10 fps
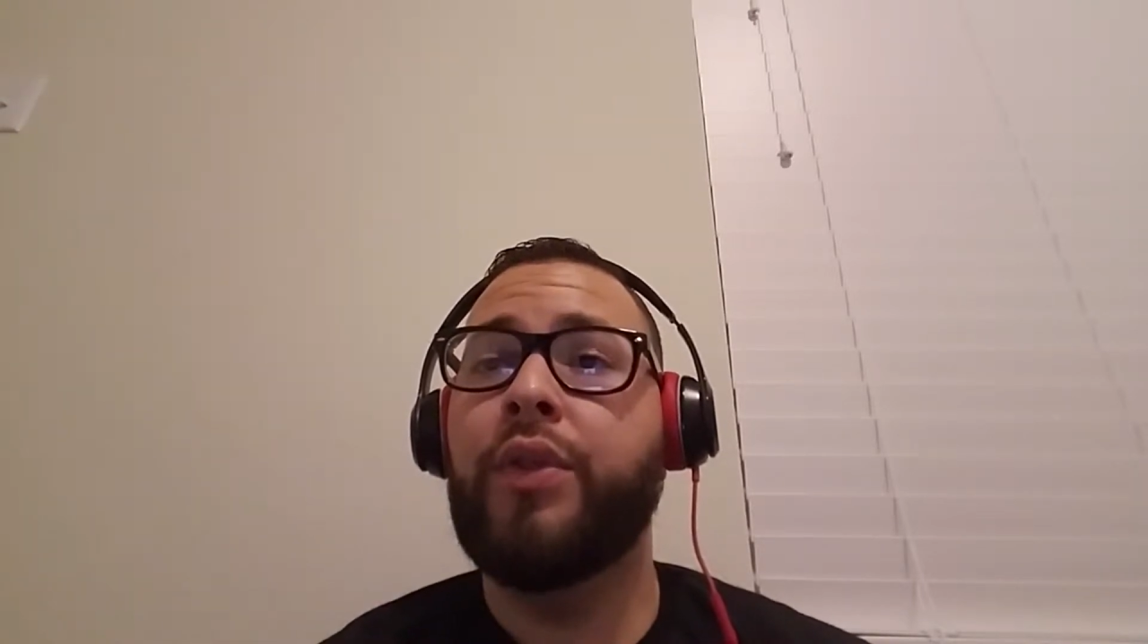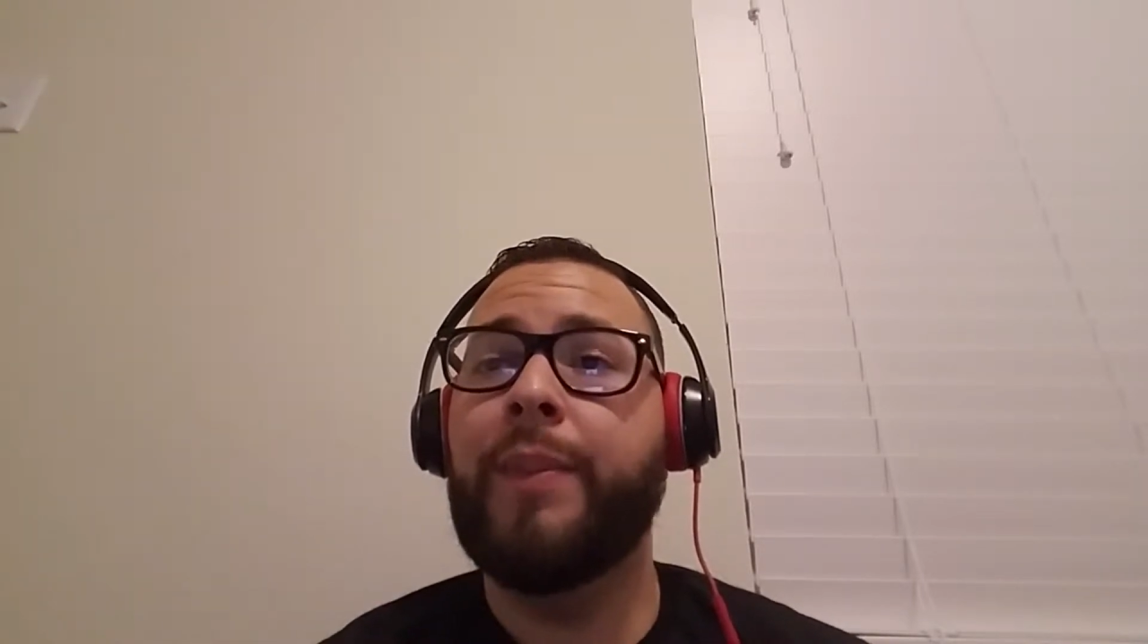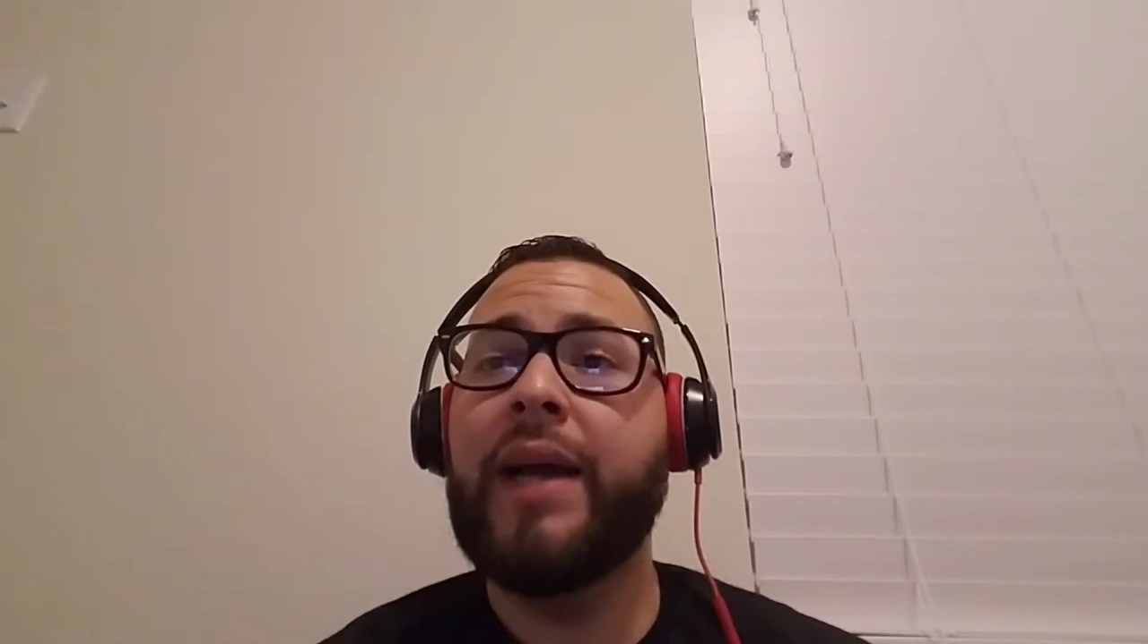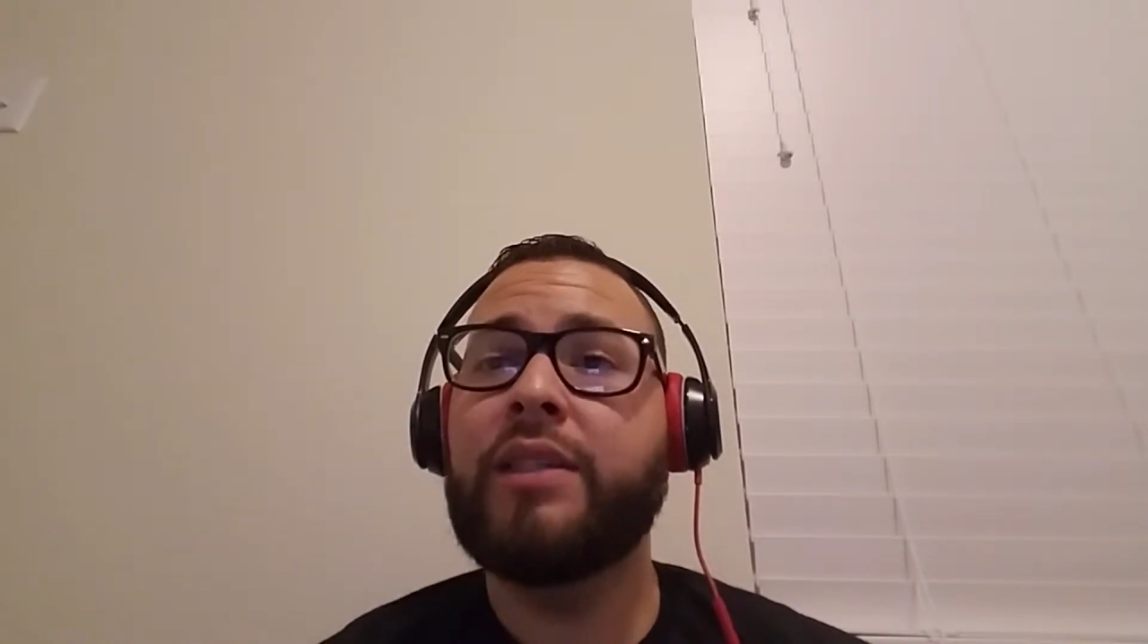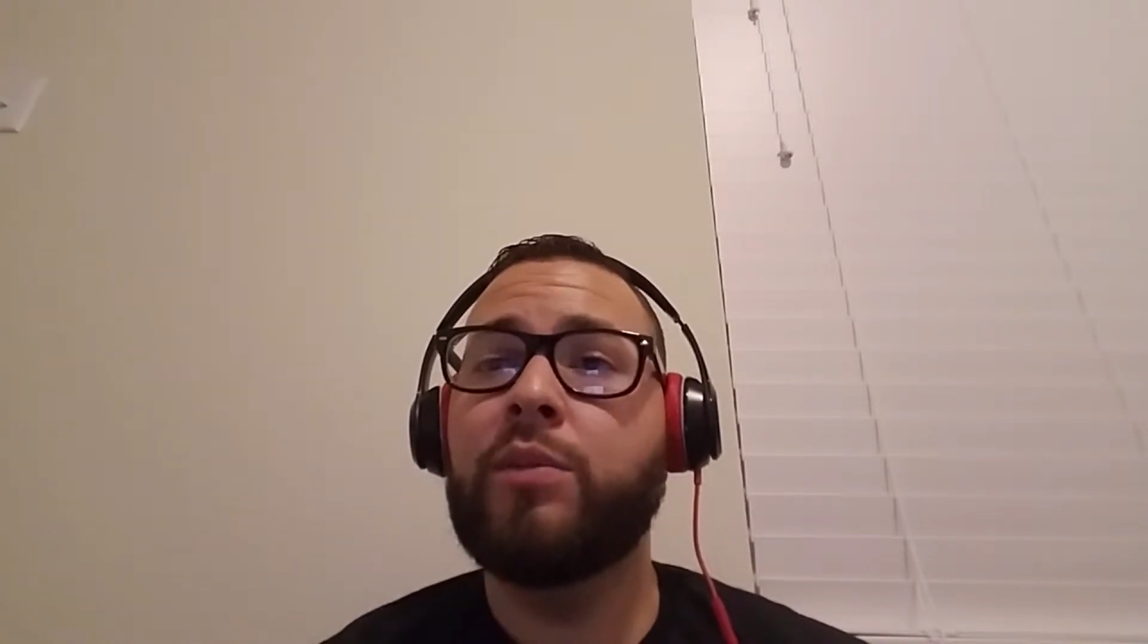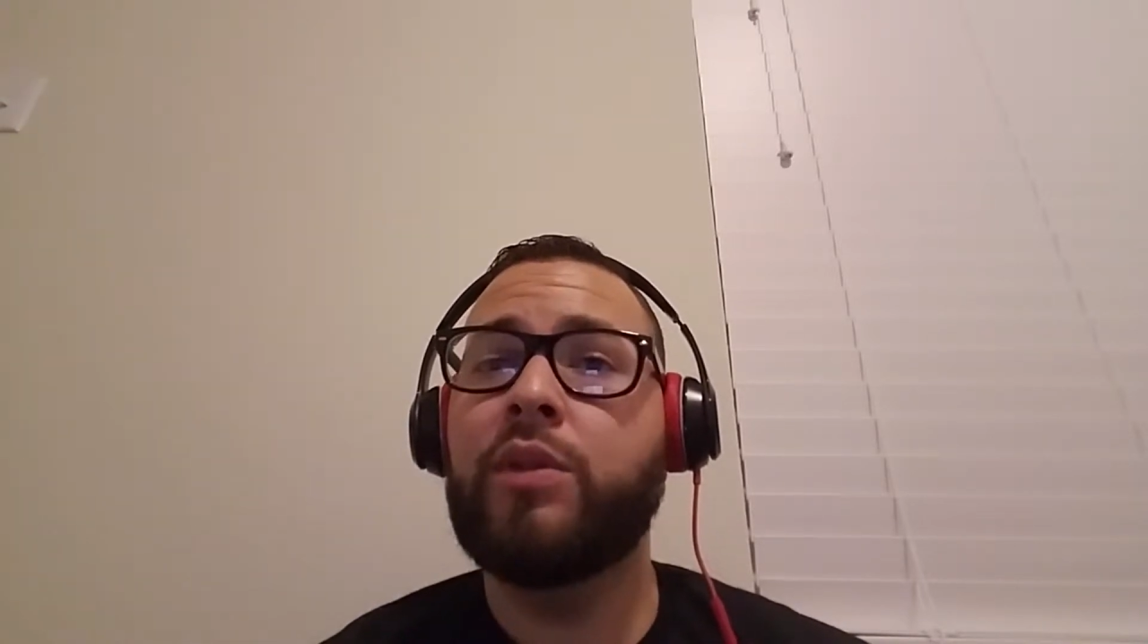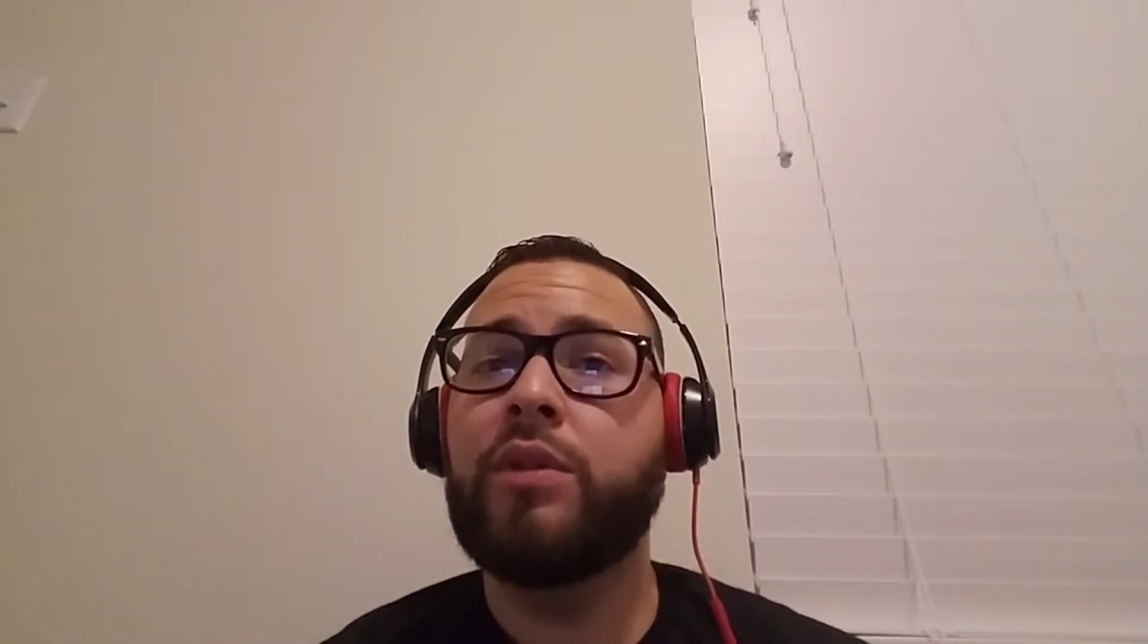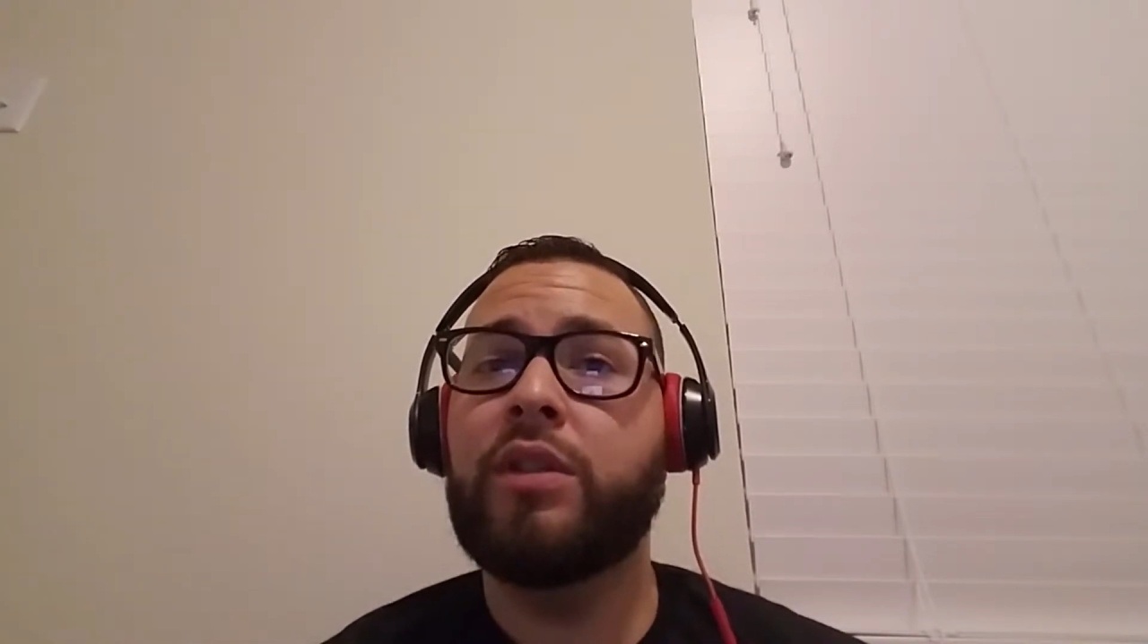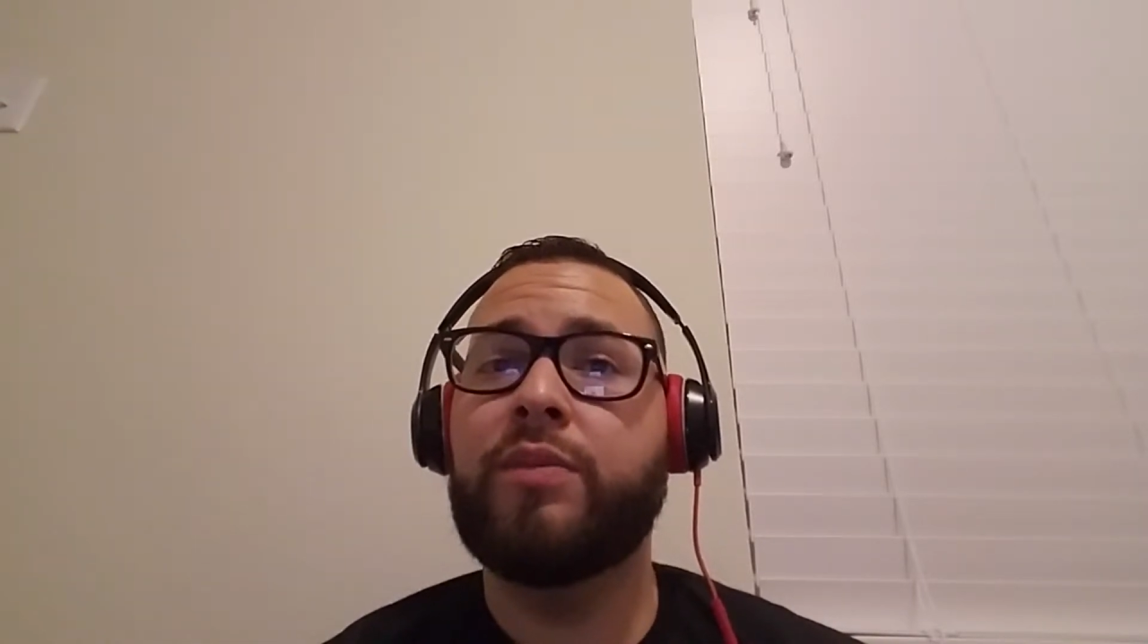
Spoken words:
maximal